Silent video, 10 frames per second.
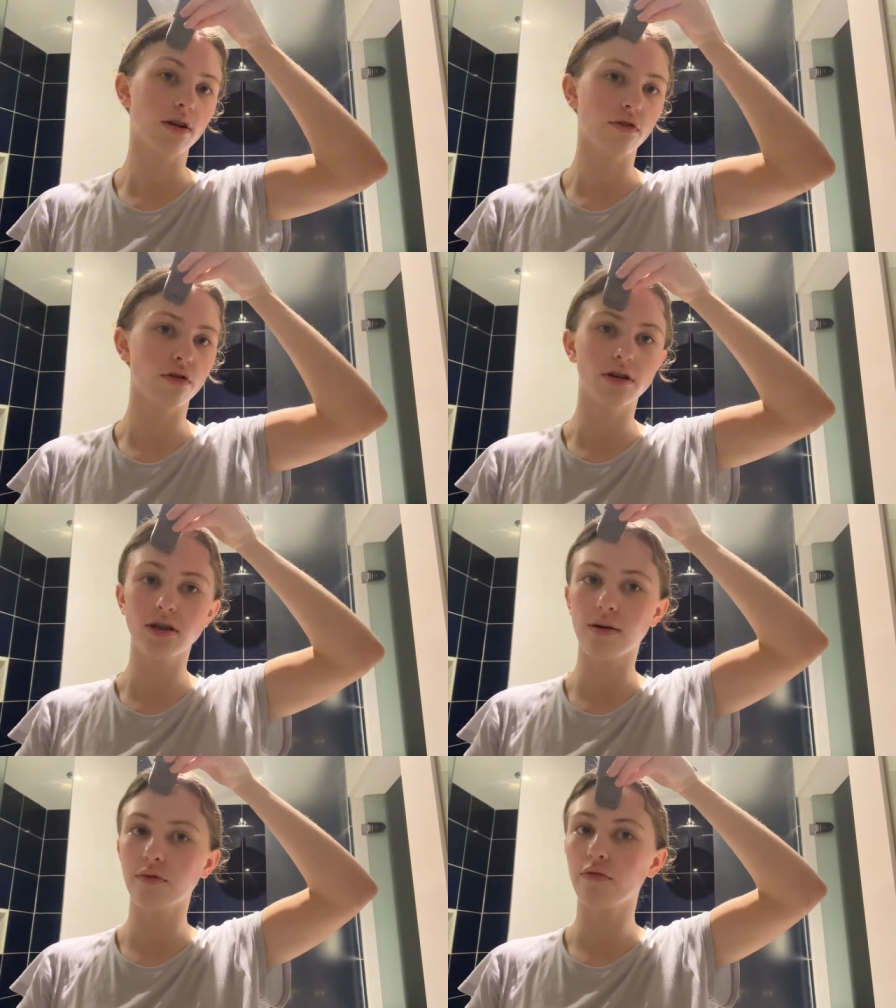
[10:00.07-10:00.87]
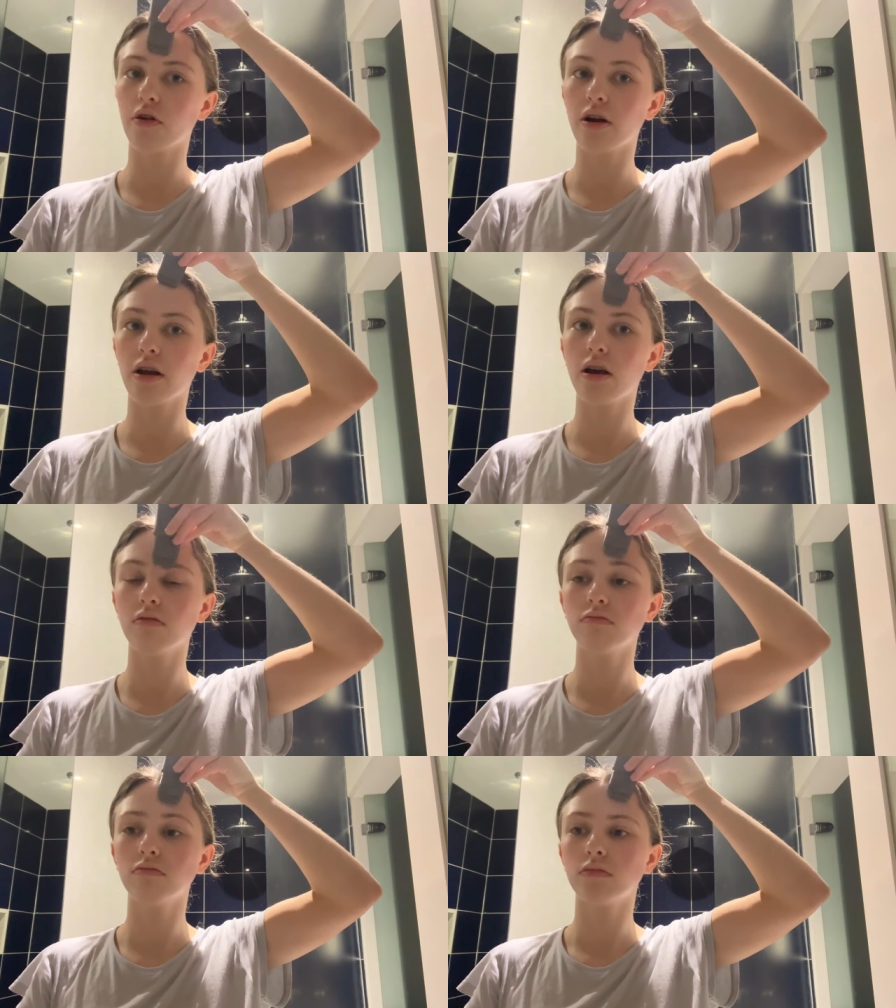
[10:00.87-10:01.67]
I've got an exam on Friday.
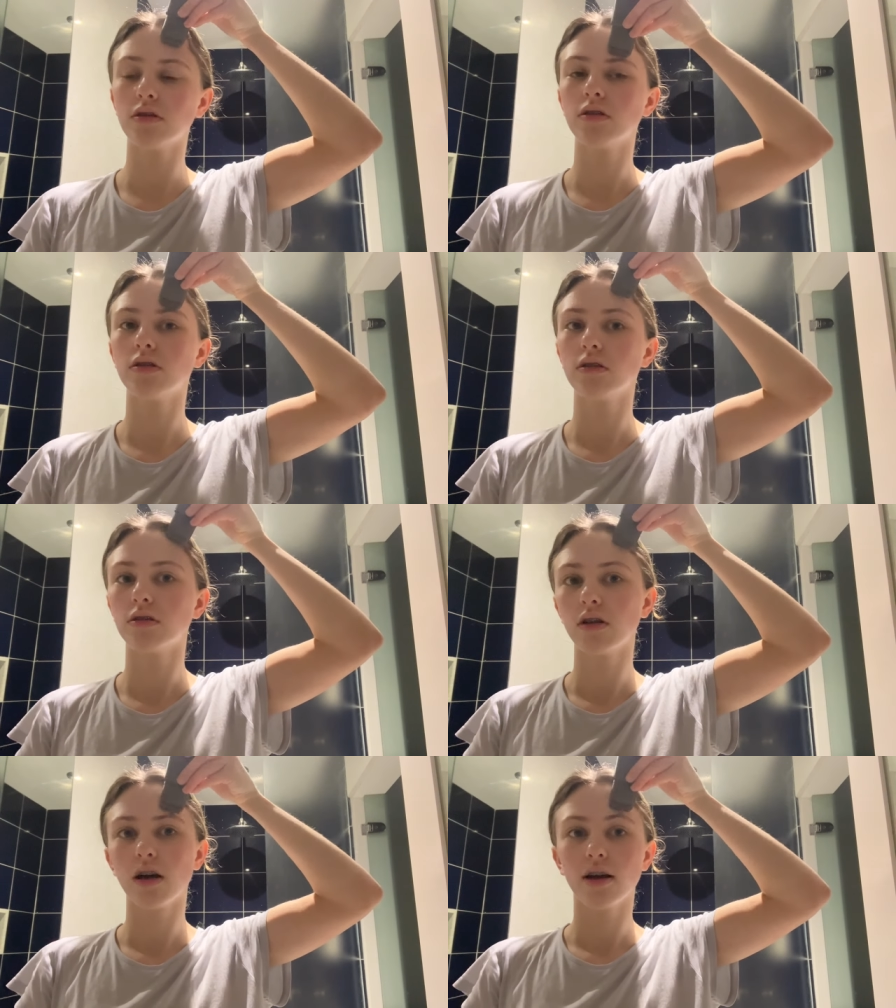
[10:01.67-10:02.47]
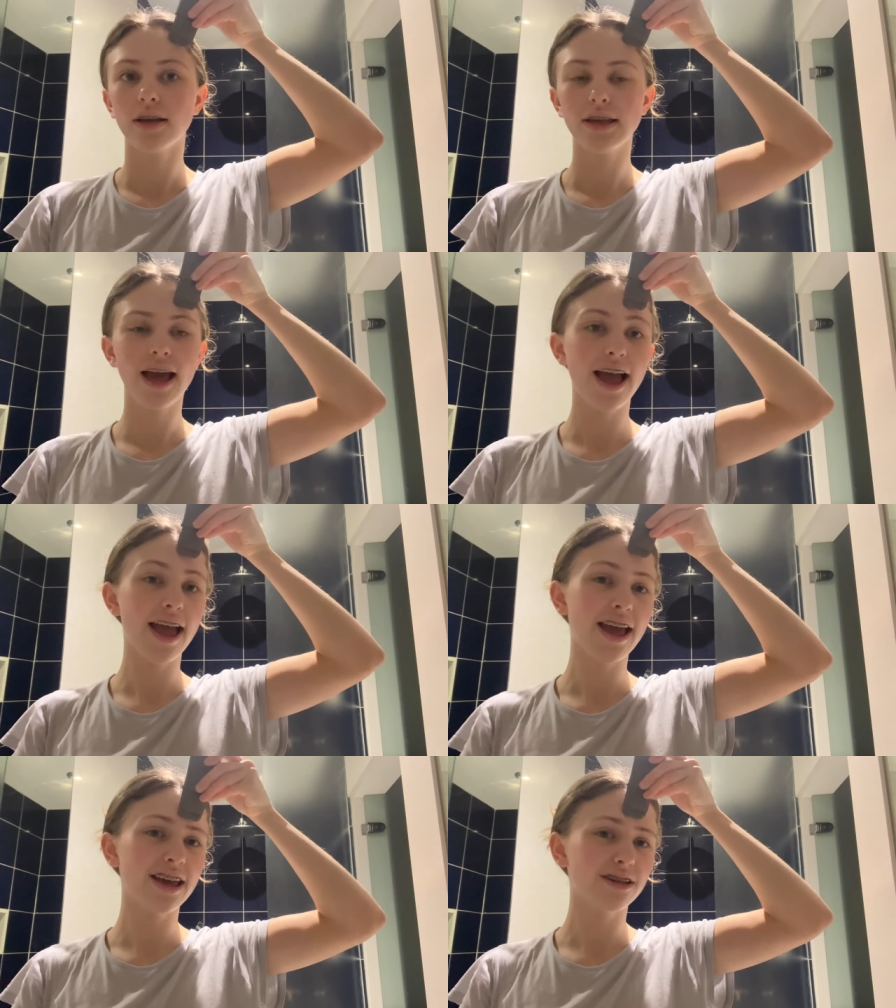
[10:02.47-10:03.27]

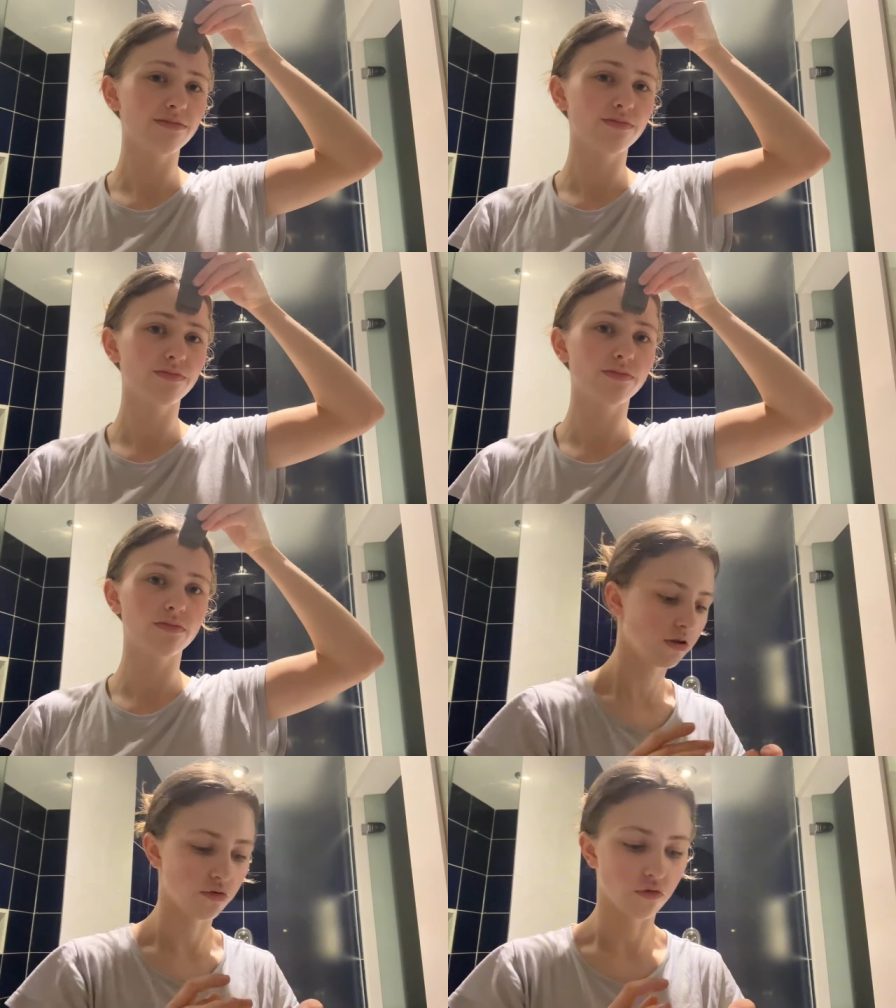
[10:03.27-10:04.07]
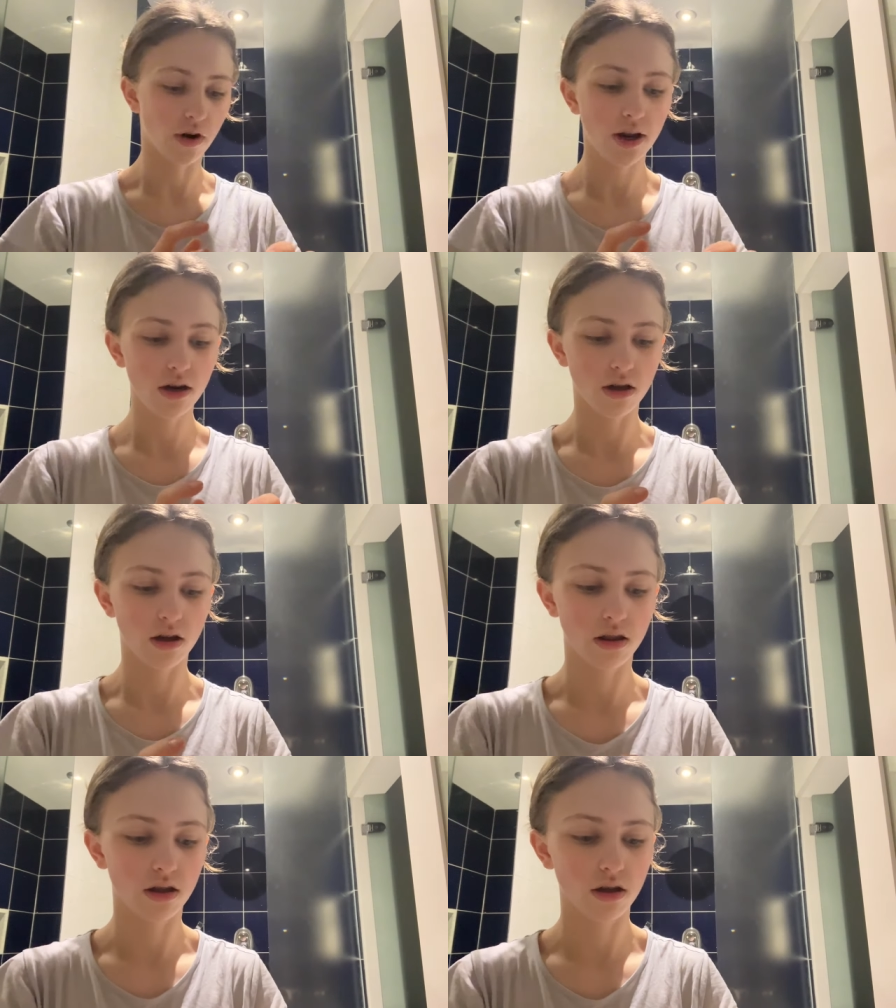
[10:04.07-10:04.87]
Yay. It's raining,
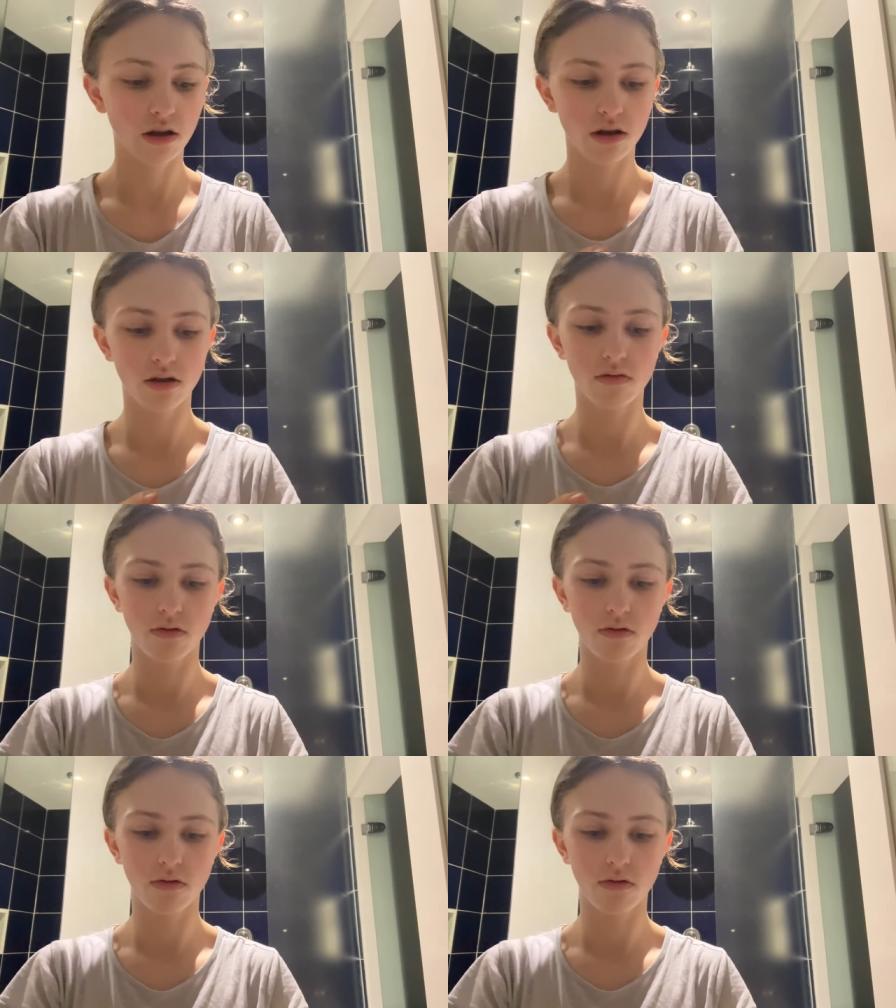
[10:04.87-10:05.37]
I think.